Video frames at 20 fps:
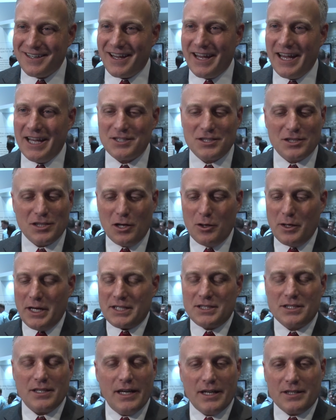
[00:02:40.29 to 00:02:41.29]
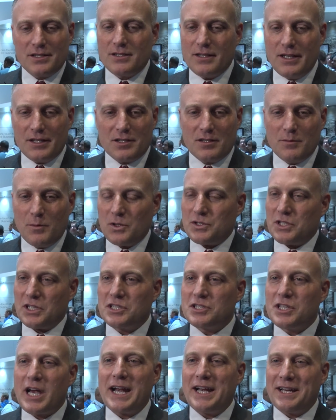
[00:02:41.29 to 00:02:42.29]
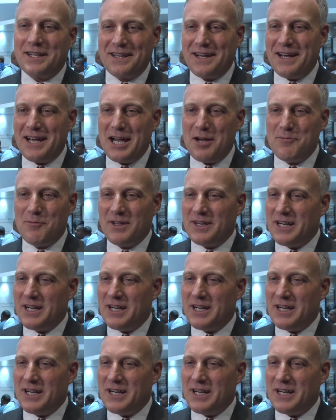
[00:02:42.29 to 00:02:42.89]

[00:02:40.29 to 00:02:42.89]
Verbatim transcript: And so it's, it's, it's the most exciting time